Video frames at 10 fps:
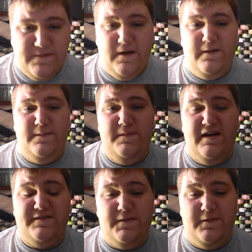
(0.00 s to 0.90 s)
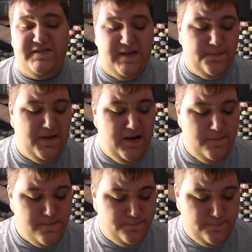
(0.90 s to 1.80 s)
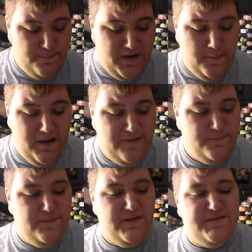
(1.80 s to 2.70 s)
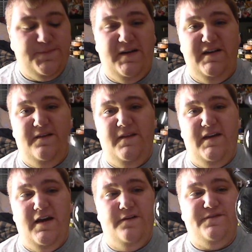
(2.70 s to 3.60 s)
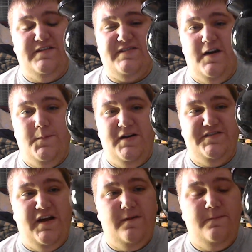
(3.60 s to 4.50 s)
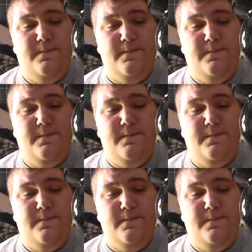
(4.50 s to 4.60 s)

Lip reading: So, not sure what's up there. By the way, spitting in the fish scale mud jug.